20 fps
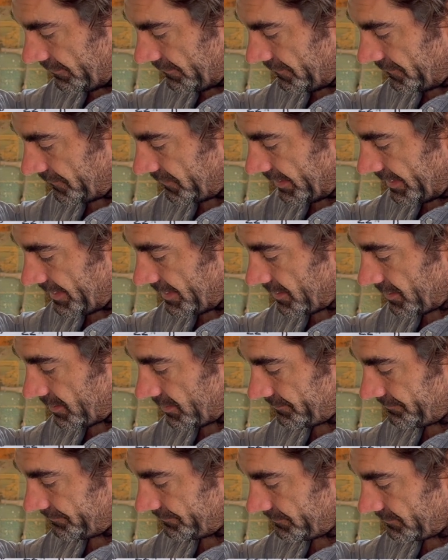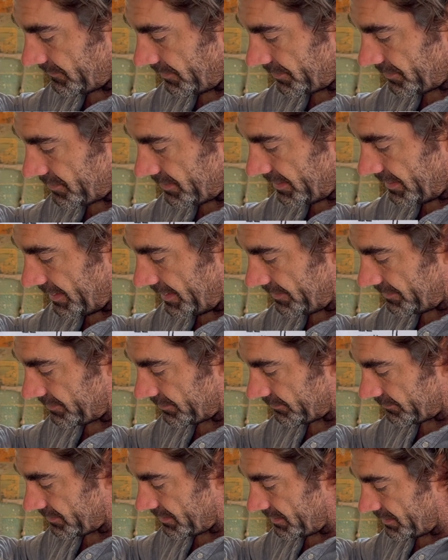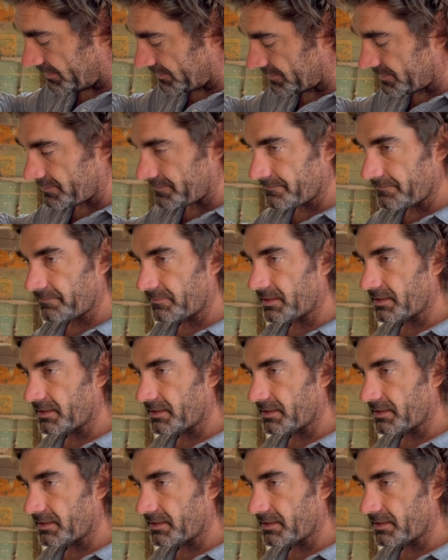Flare, 38 degrees.